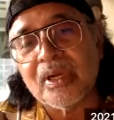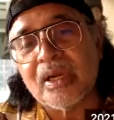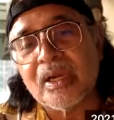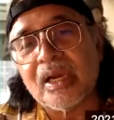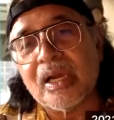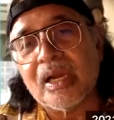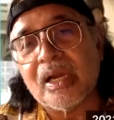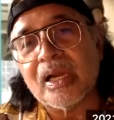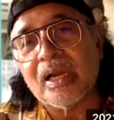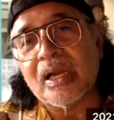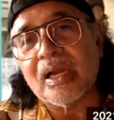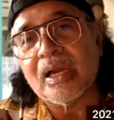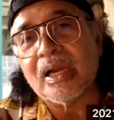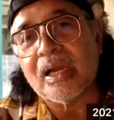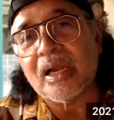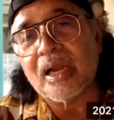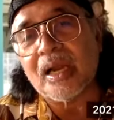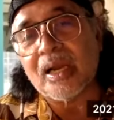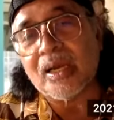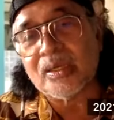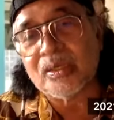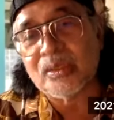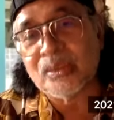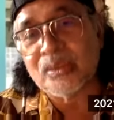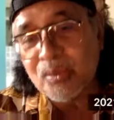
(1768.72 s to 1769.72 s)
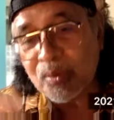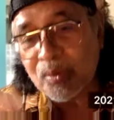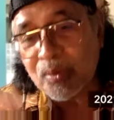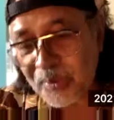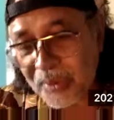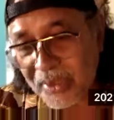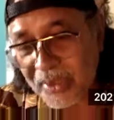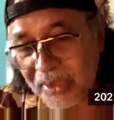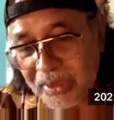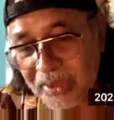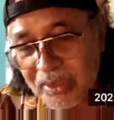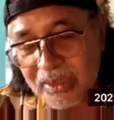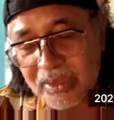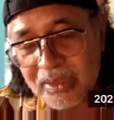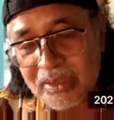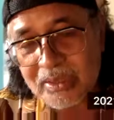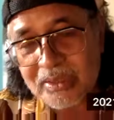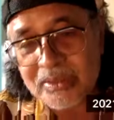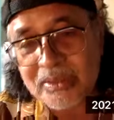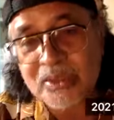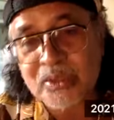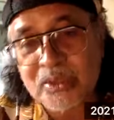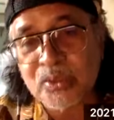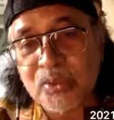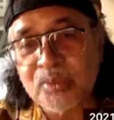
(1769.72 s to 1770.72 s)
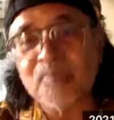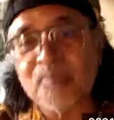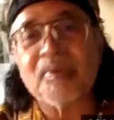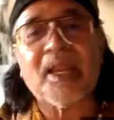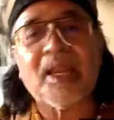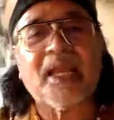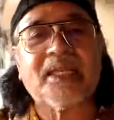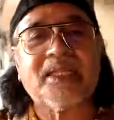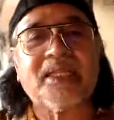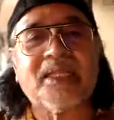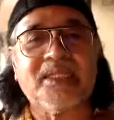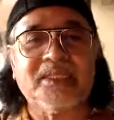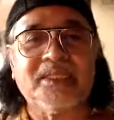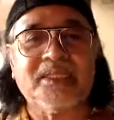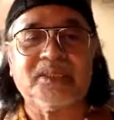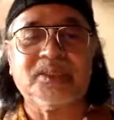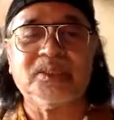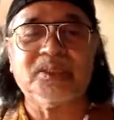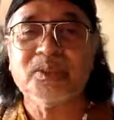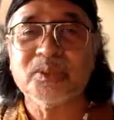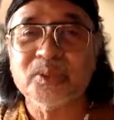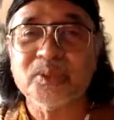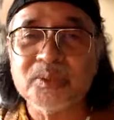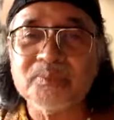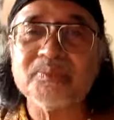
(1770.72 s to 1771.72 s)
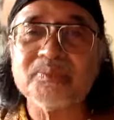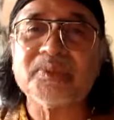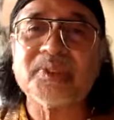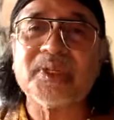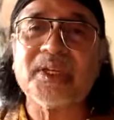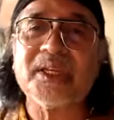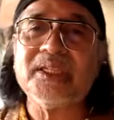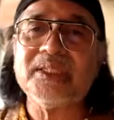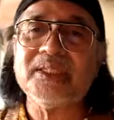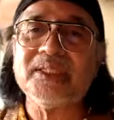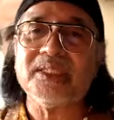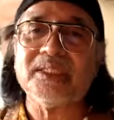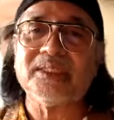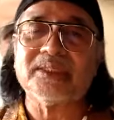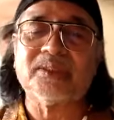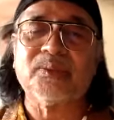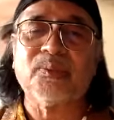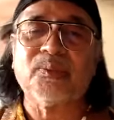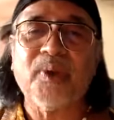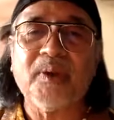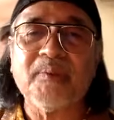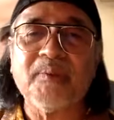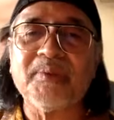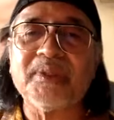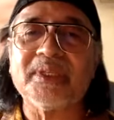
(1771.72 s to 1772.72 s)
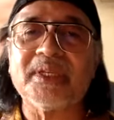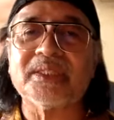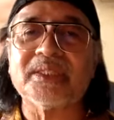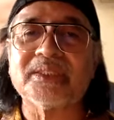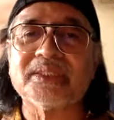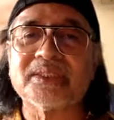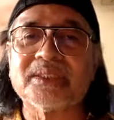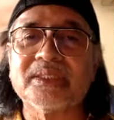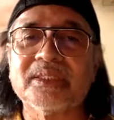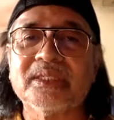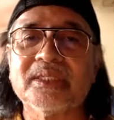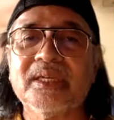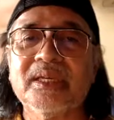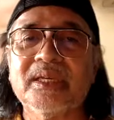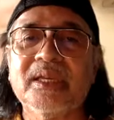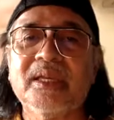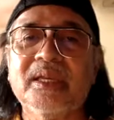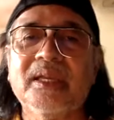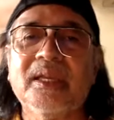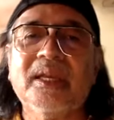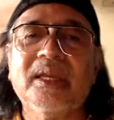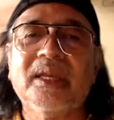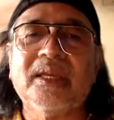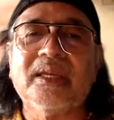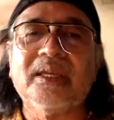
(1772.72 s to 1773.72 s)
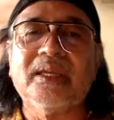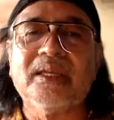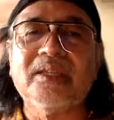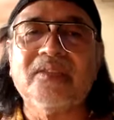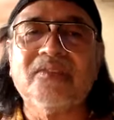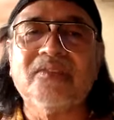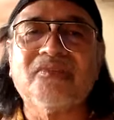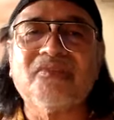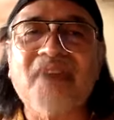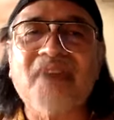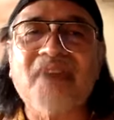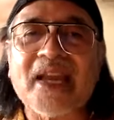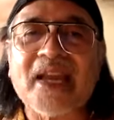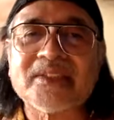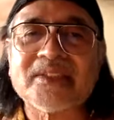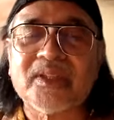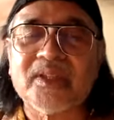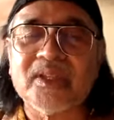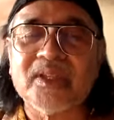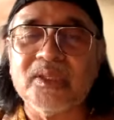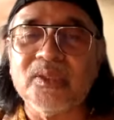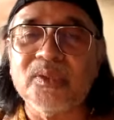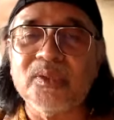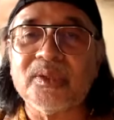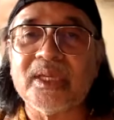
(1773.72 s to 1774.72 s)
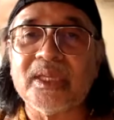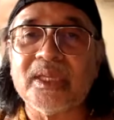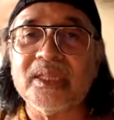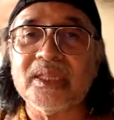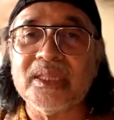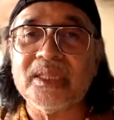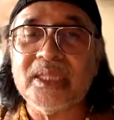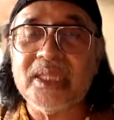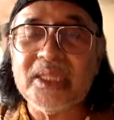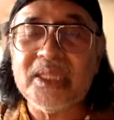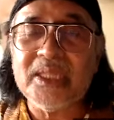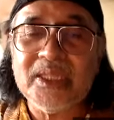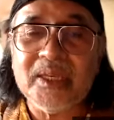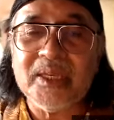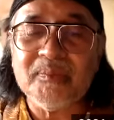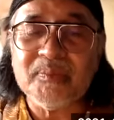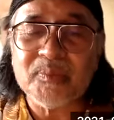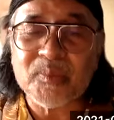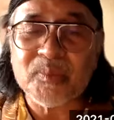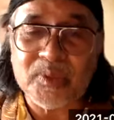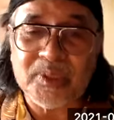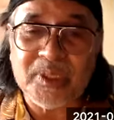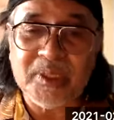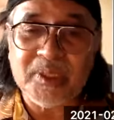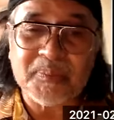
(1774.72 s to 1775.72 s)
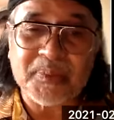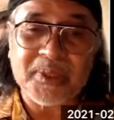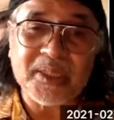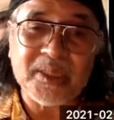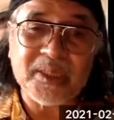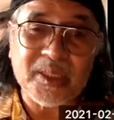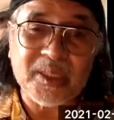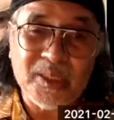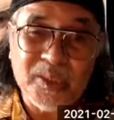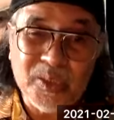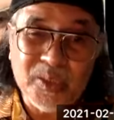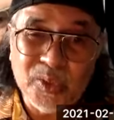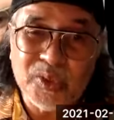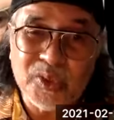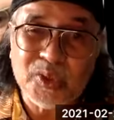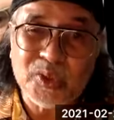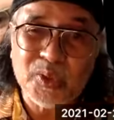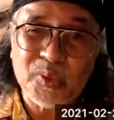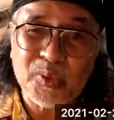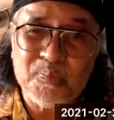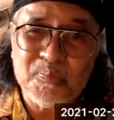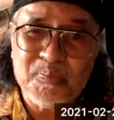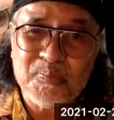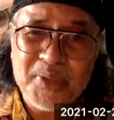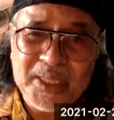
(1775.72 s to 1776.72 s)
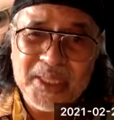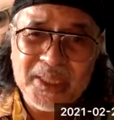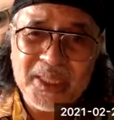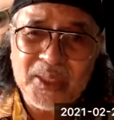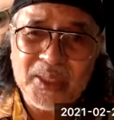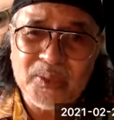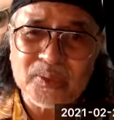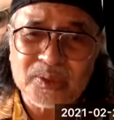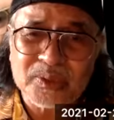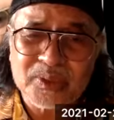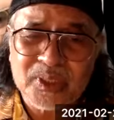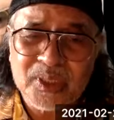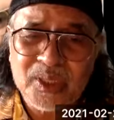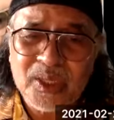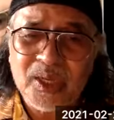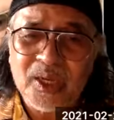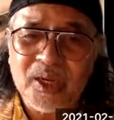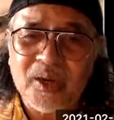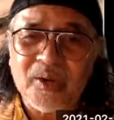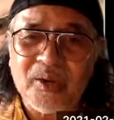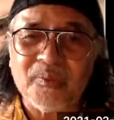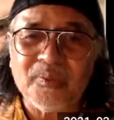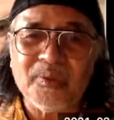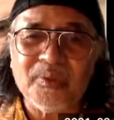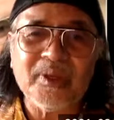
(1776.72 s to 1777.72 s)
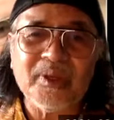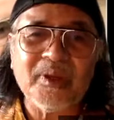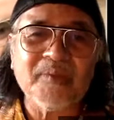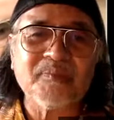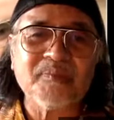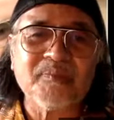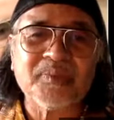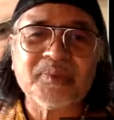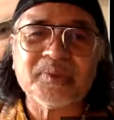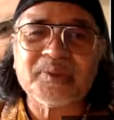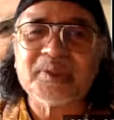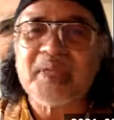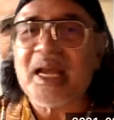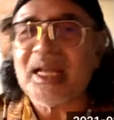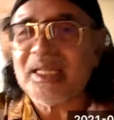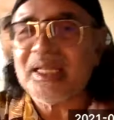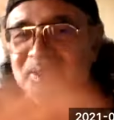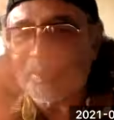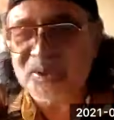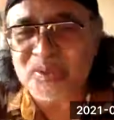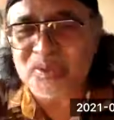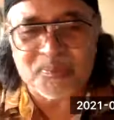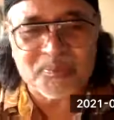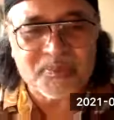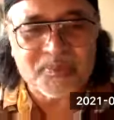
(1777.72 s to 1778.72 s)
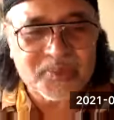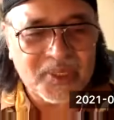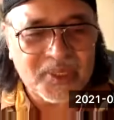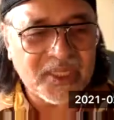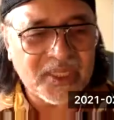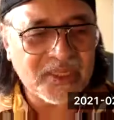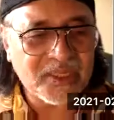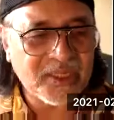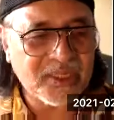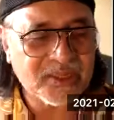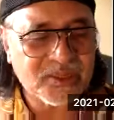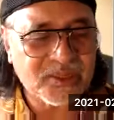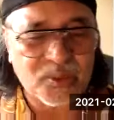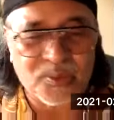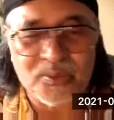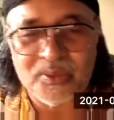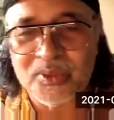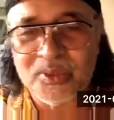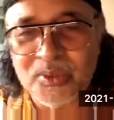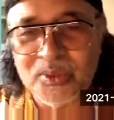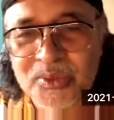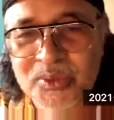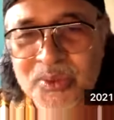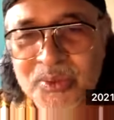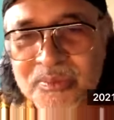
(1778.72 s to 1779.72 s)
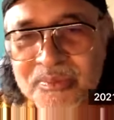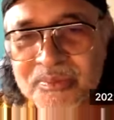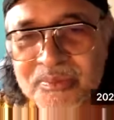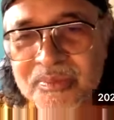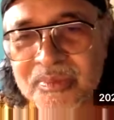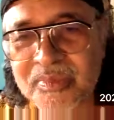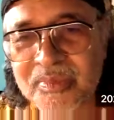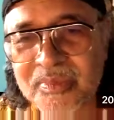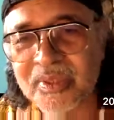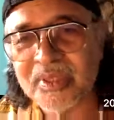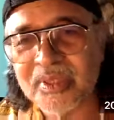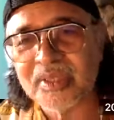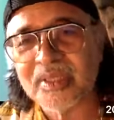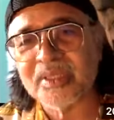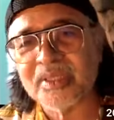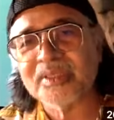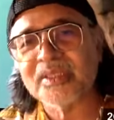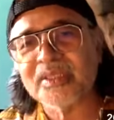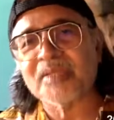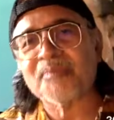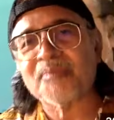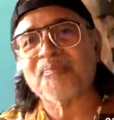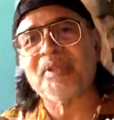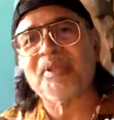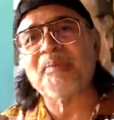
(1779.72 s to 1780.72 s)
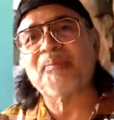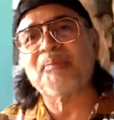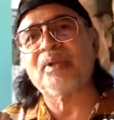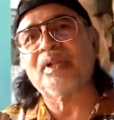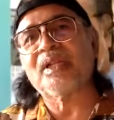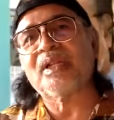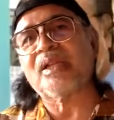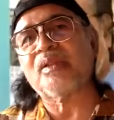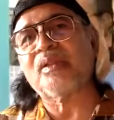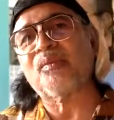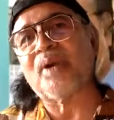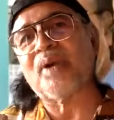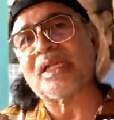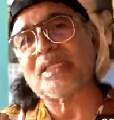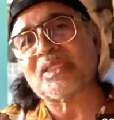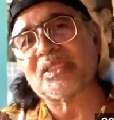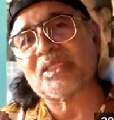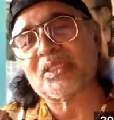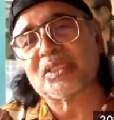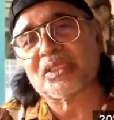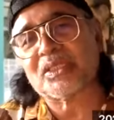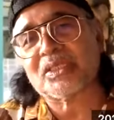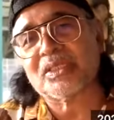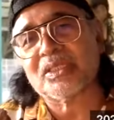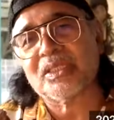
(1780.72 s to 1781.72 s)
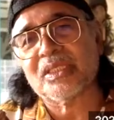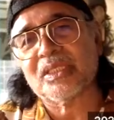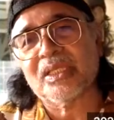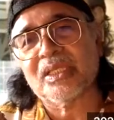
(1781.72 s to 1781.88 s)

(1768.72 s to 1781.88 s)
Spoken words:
are doing Zoom like this, Zoom trainings, webinars. In fact, you can lead them to different YouTube videos. We have tons of trainings on YouTube that people can watch.